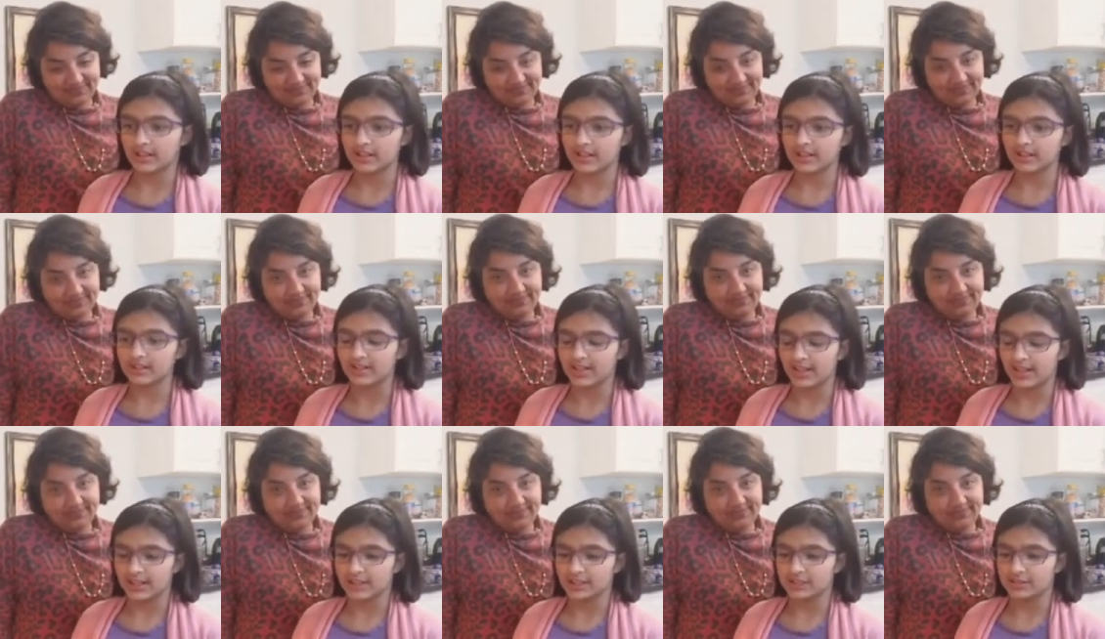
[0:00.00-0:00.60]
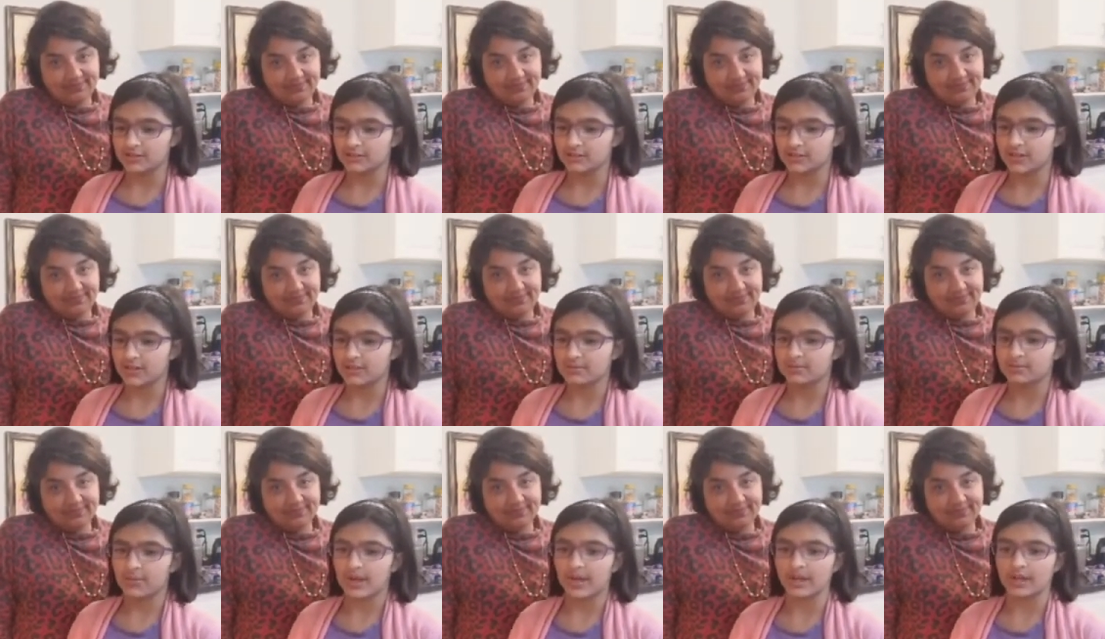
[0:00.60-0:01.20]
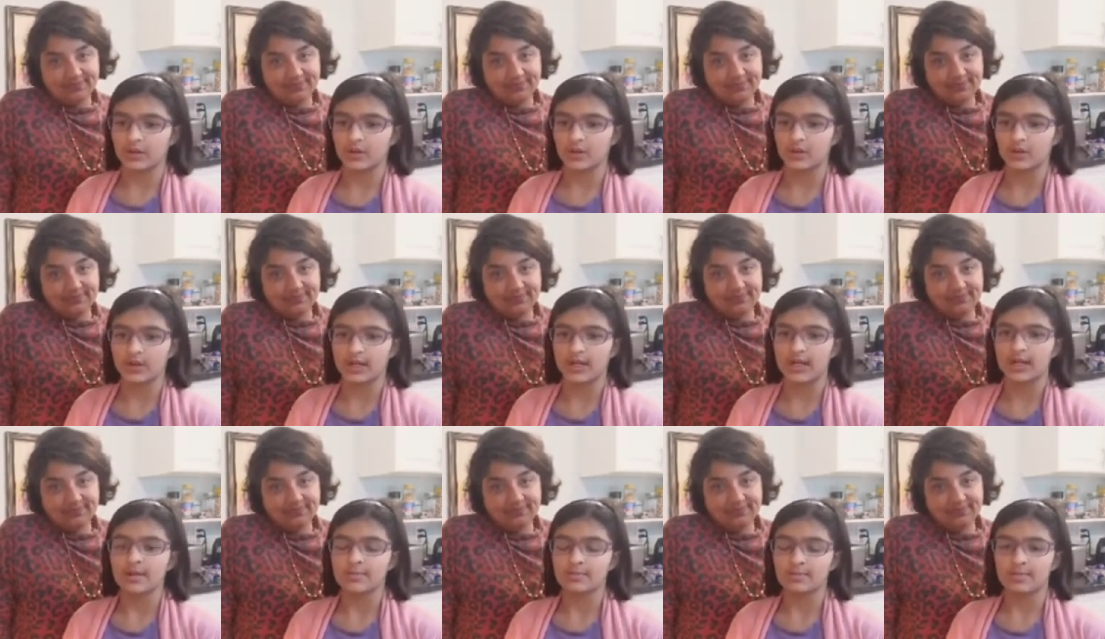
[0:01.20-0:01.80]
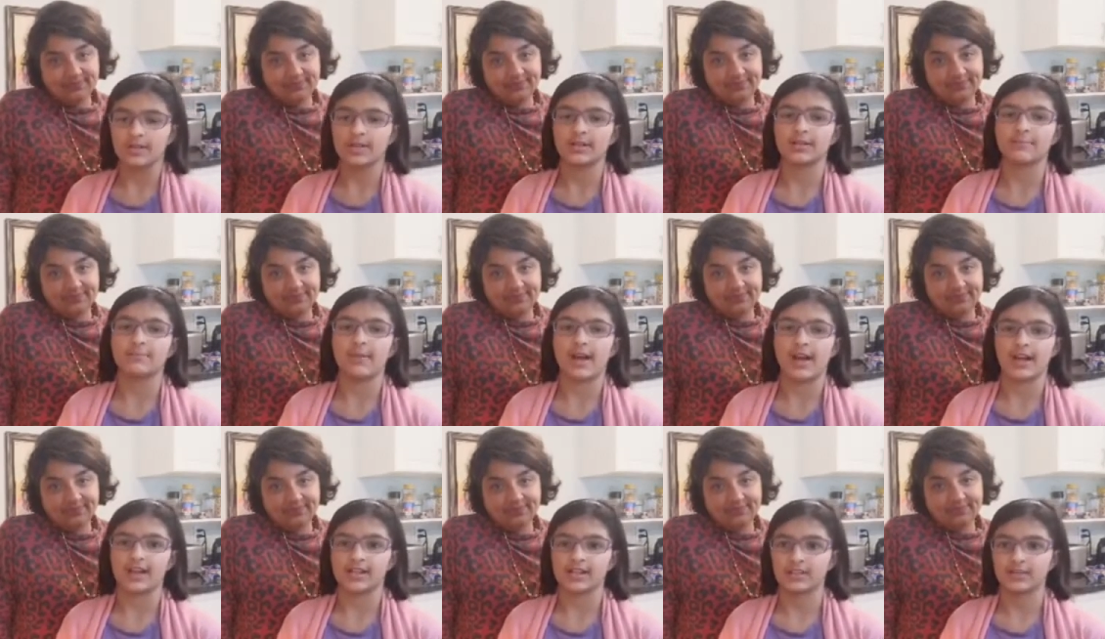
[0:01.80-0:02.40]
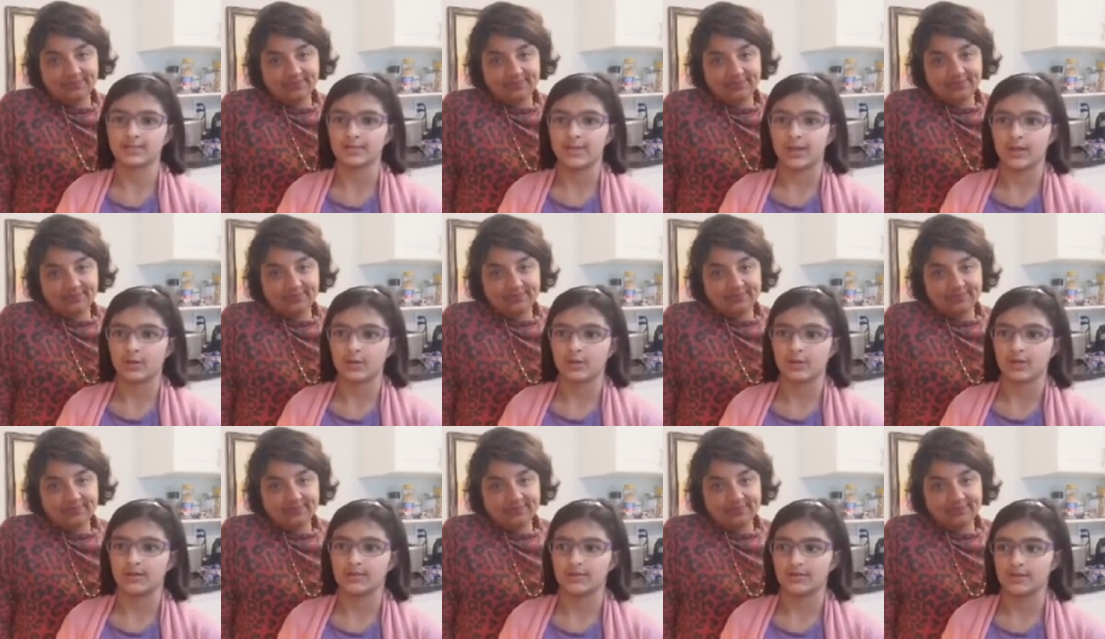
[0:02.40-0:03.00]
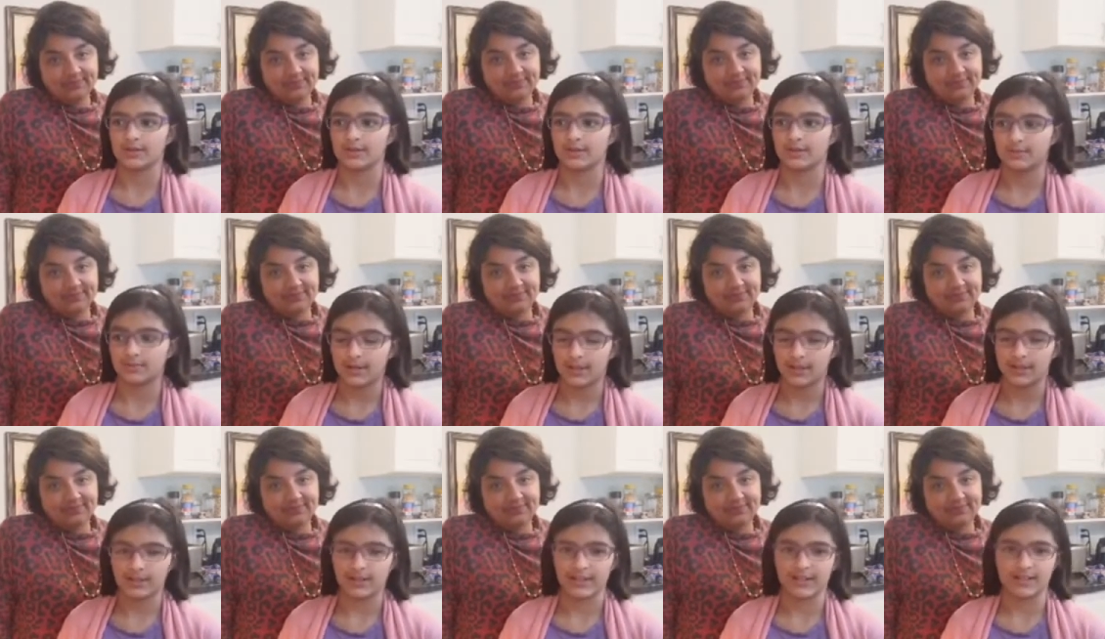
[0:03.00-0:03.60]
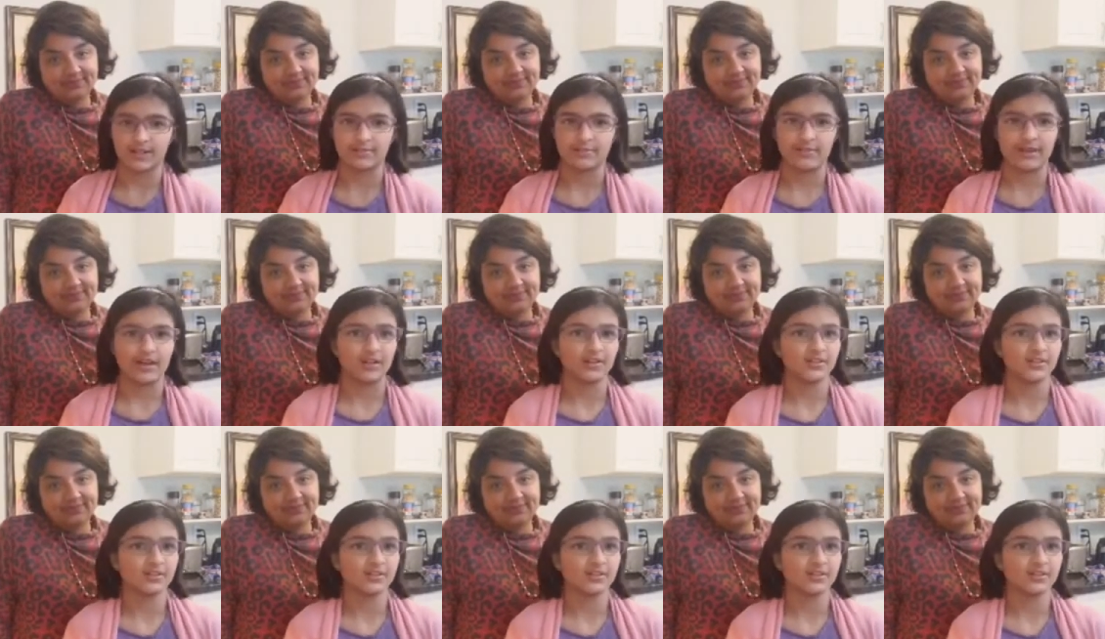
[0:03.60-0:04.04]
Speaker 1: then you can microwave, put it back in the microwave so the butter can melt.